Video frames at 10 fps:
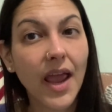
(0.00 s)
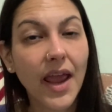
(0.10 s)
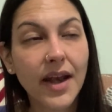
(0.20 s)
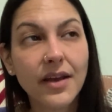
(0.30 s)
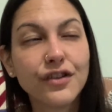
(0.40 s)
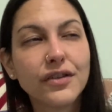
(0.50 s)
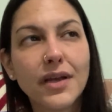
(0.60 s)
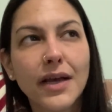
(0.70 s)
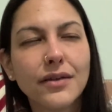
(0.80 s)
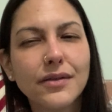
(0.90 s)
And I just
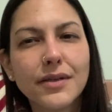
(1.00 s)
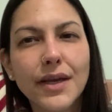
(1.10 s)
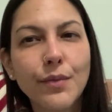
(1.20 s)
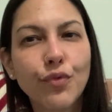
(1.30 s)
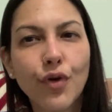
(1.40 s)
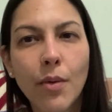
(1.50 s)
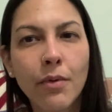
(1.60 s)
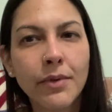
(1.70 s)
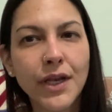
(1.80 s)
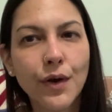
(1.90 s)
had to say,
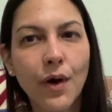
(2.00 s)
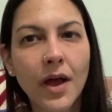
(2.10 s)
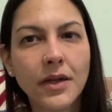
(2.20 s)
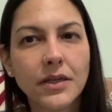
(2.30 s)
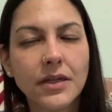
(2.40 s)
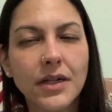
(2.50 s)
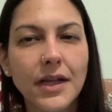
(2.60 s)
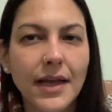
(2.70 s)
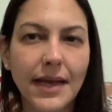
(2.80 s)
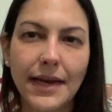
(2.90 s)
probably not.
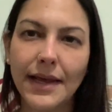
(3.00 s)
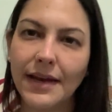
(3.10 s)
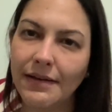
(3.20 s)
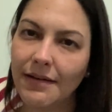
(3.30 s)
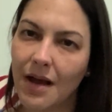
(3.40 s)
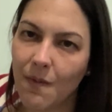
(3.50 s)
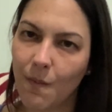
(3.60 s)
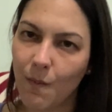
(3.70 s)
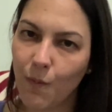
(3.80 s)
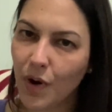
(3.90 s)
And then
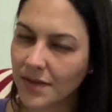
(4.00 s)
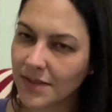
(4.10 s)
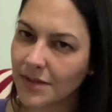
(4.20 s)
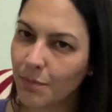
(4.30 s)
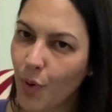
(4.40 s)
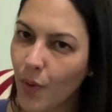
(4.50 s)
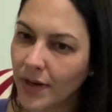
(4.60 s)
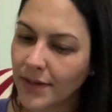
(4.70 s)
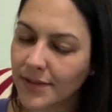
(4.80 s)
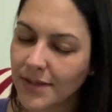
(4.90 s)
what's the
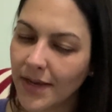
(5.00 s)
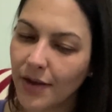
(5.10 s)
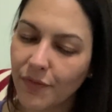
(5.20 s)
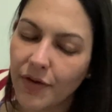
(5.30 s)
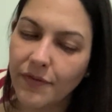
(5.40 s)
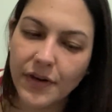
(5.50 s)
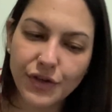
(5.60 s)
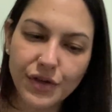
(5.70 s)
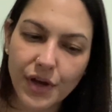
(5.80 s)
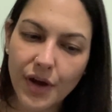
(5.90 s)
point? Like, if I
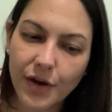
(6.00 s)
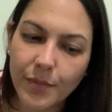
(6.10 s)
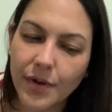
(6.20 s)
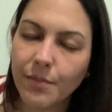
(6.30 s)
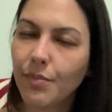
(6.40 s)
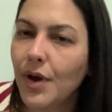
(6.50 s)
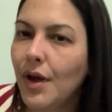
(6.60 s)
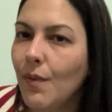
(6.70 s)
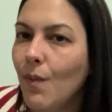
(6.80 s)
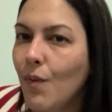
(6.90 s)
finish a garment
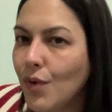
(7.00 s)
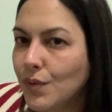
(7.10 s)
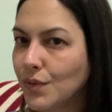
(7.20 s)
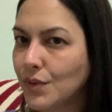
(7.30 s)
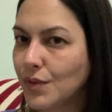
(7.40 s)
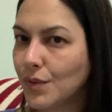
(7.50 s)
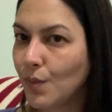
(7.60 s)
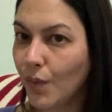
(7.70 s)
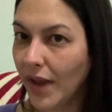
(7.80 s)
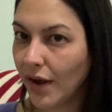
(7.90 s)
but won't
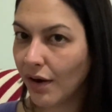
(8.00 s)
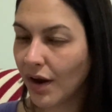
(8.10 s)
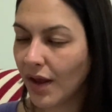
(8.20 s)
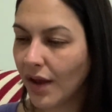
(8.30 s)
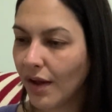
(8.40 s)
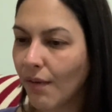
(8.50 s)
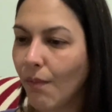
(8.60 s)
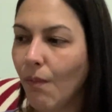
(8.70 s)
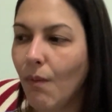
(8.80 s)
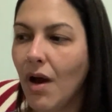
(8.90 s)
wear it,
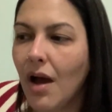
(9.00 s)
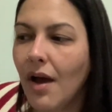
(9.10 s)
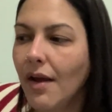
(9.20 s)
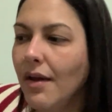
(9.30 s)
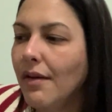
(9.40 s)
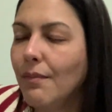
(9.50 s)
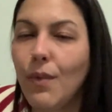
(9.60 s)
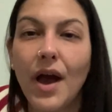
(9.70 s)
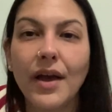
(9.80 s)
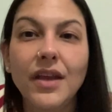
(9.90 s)
why
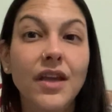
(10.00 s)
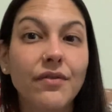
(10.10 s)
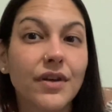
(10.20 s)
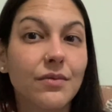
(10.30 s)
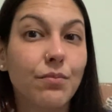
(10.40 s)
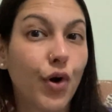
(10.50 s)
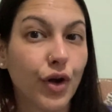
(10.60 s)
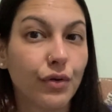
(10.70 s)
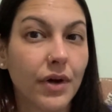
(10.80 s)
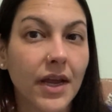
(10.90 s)
even
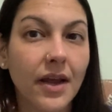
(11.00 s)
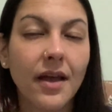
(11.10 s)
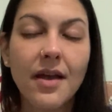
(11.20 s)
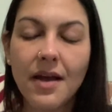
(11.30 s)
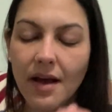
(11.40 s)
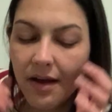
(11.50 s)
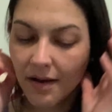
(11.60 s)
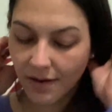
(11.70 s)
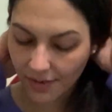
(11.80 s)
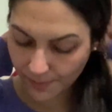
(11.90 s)
bothering?
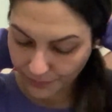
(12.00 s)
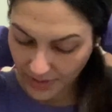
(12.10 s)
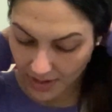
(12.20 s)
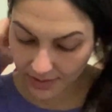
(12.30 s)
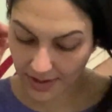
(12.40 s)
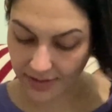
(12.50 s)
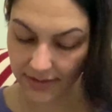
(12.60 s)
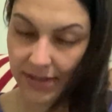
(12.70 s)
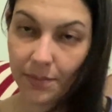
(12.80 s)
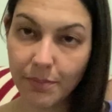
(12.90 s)
And that
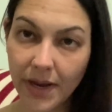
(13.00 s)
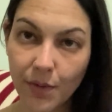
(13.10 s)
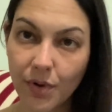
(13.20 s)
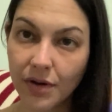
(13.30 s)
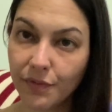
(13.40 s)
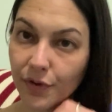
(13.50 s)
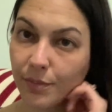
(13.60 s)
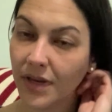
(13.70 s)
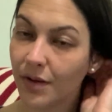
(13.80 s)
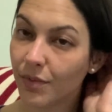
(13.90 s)
is a big one for
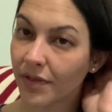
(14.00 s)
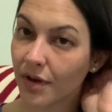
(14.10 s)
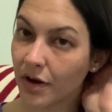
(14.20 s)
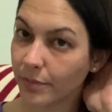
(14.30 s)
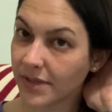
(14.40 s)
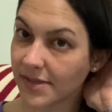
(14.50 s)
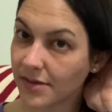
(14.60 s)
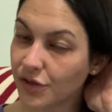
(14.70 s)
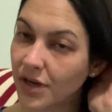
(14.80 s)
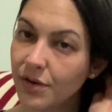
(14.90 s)
me with garments
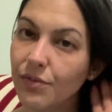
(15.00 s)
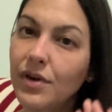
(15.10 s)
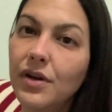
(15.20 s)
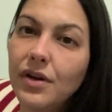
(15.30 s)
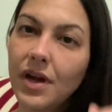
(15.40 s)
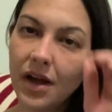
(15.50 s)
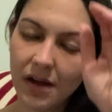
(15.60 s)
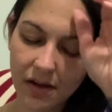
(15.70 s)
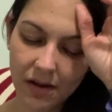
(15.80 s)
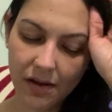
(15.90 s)
in general.
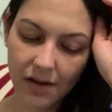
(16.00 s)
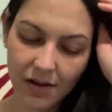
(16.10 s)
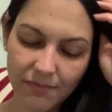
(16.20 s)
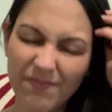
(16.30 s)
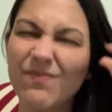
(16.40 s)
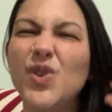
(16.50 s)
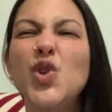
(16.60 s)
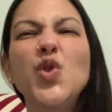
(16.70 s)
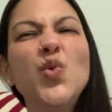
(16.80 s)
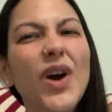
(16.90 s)

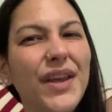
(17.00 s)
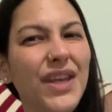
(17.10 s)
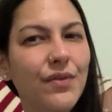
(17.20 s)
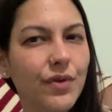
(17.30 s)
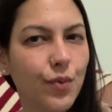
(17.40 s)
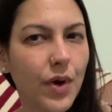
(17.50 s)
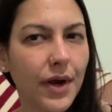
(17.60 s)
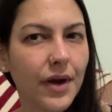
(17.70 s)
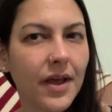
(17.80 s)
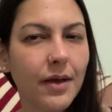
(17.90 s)
Do I even
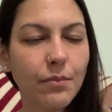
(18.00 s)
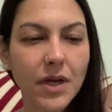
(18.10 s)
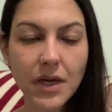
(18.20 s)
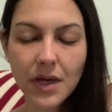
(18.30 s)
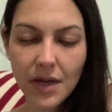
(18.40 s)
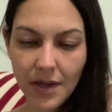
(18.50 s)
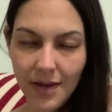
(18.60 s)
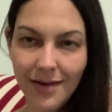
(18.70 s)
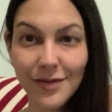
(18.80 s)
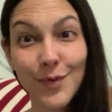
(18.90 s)
wear them?
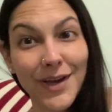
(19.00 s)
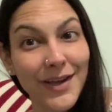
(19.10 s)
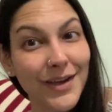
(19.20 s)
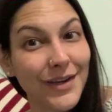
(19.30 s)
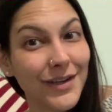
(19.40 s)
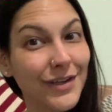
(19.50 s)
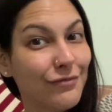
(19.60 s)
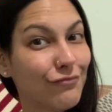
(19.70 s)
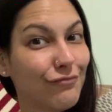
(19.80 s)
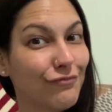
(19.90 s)
And that's why I
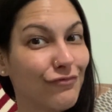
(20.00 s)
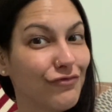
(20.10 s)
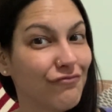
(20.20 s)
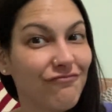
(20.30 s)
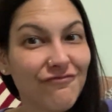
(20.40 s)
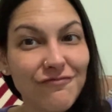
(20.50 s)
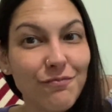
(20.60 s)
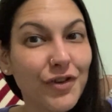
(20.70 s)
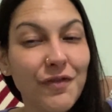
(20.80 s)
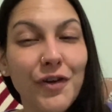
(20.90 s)

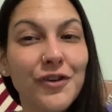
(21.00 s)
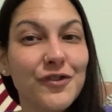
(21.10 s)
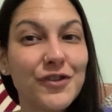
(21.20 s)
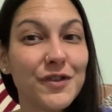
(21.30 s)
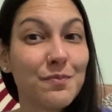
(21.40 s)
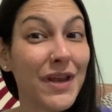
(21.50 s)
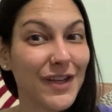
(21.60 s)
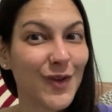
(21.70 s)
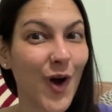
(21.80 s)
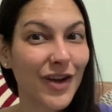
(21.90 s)
prefer to just make
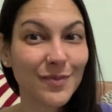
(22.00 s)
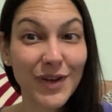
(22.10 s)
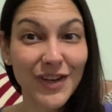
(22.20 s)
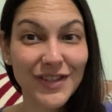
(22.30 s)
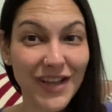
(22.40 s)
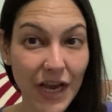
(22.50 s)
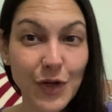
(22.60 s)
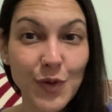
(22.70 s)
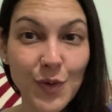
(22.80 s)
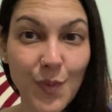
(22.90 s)
socks, because I
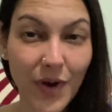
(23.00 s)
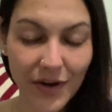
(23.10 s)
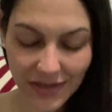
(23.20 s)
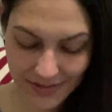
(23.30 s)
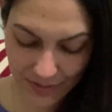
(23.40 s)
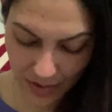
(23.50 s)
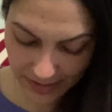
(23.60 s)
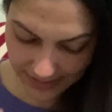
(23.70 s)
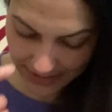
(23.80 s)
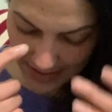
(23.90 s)
do wear knit socks.